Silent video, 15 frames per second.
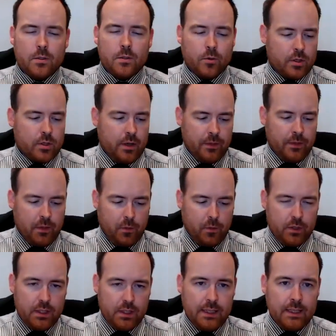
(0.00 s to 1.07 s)
so somebody
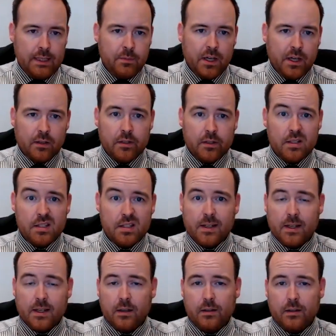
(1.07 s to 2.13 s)
would email and
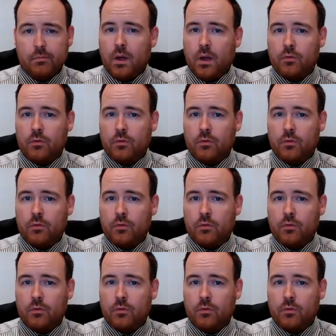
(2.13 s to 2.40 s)
say,